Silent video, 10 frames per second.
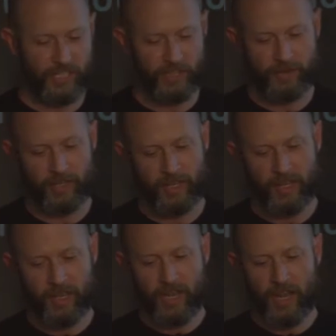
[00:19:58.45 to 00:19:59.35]
And
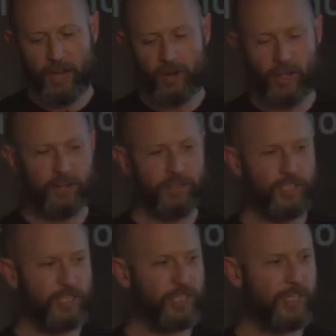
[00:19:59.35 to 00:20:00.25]
I don't know, I
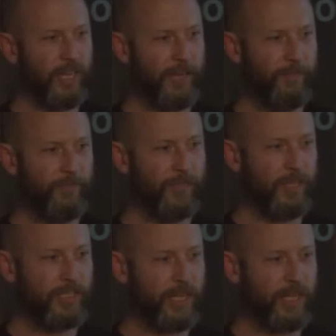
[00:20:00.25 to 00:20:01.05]
just like, it's